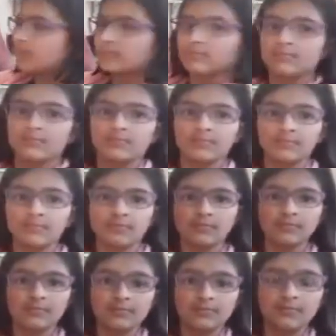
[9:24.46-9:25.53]

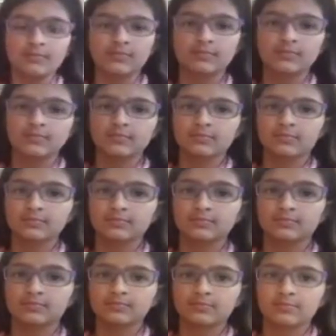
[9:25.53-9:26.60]

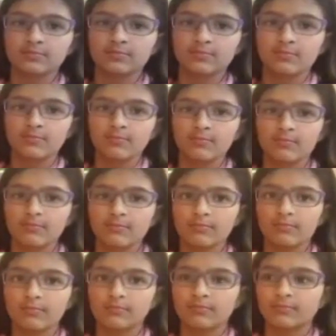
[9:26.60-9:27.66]

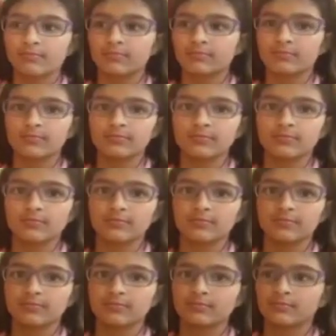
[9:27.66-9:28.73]

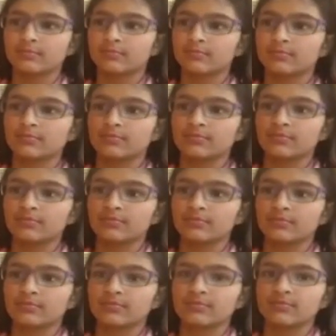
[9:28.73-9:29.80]

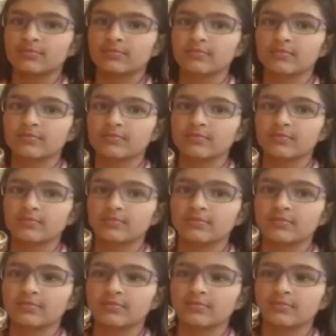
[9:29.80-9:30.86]

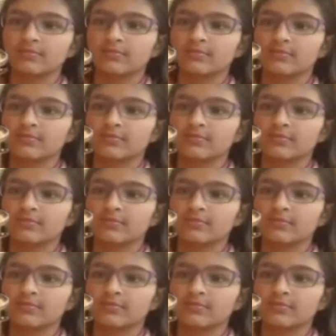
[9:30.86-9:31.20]
[no speech]